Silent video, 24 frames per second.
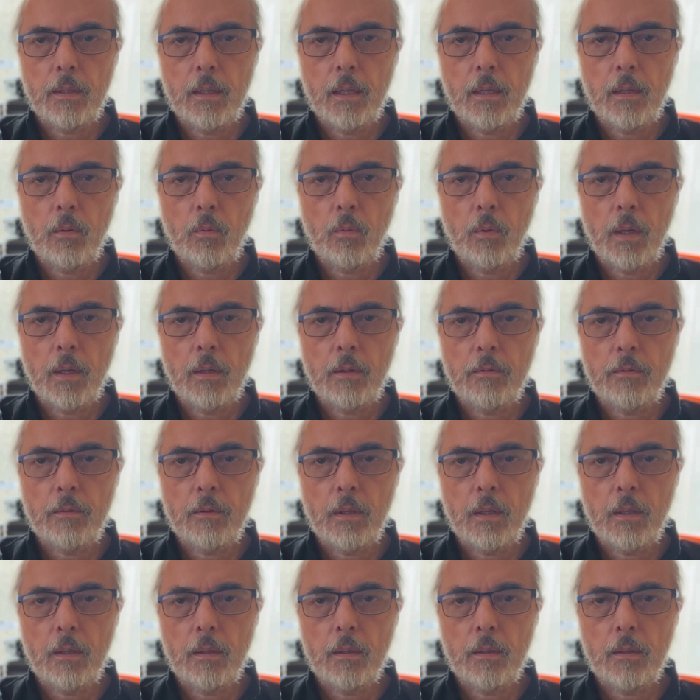like
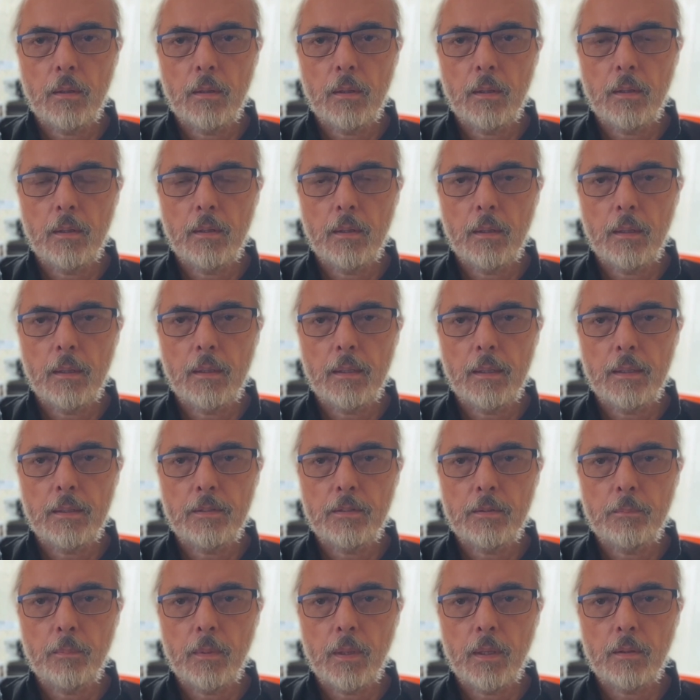wildfire,
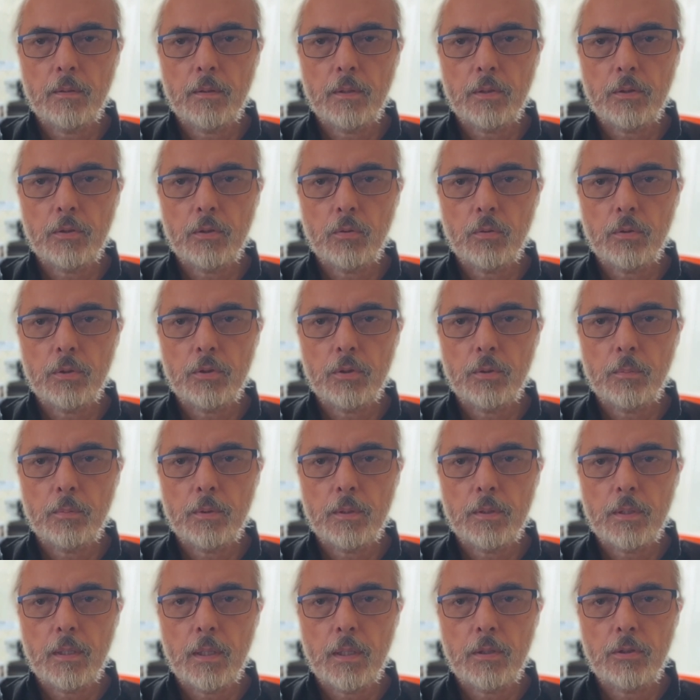inspiring new
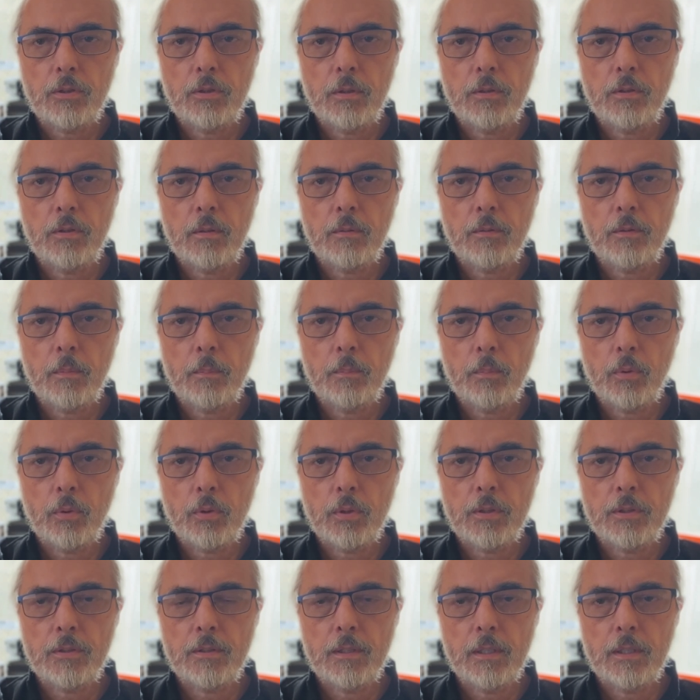interpretations of the
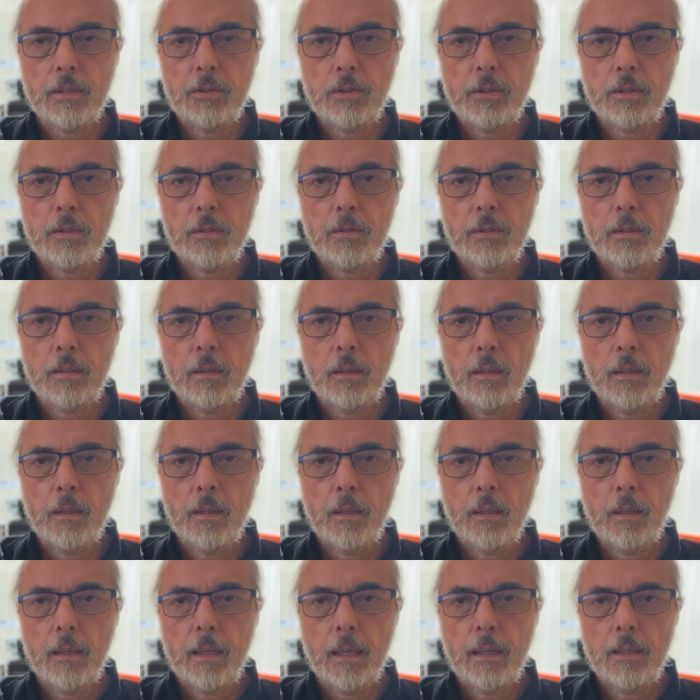Buddha's teachings
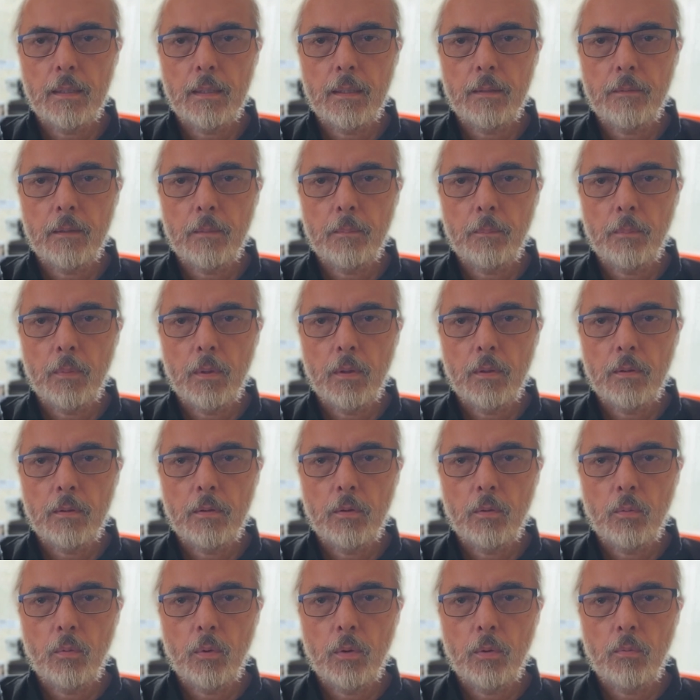and giving birth
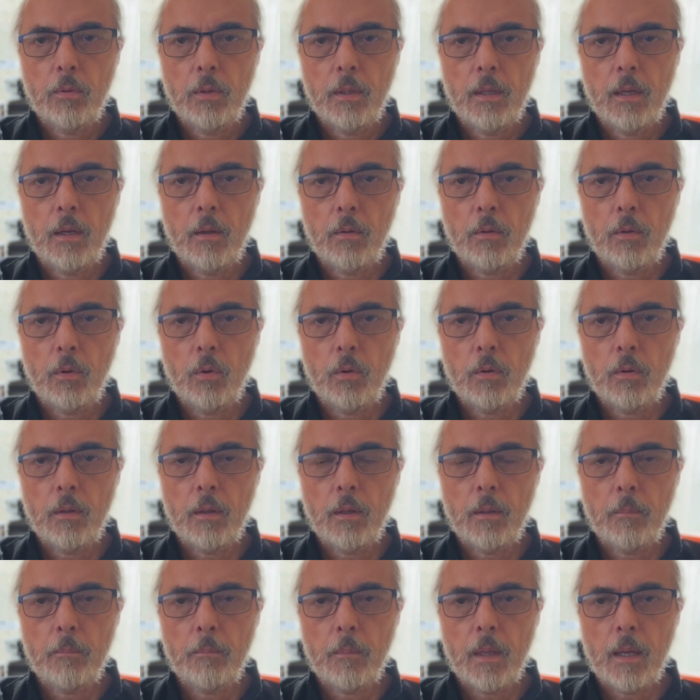to what we now call
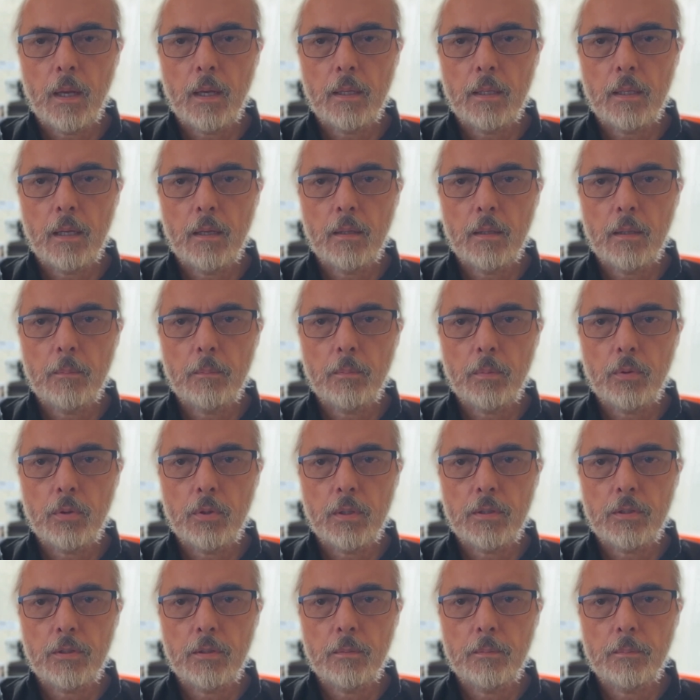Mahayana
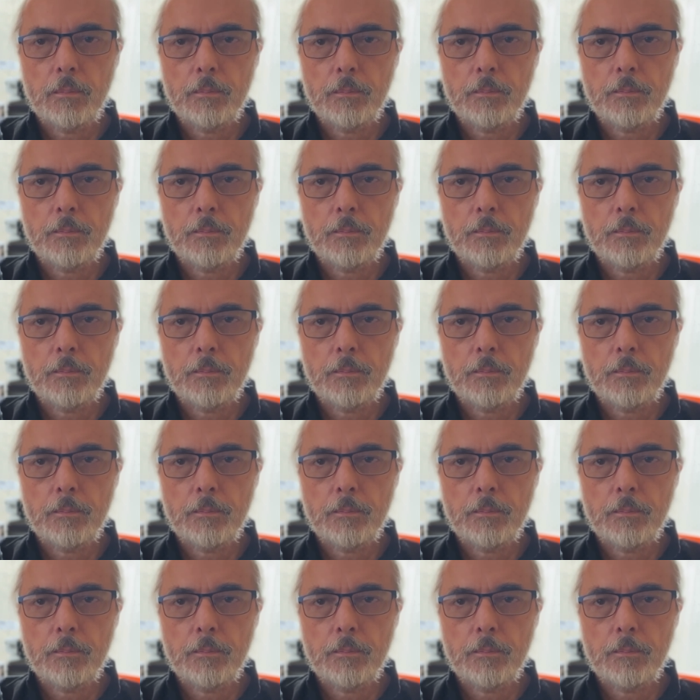Buddhism.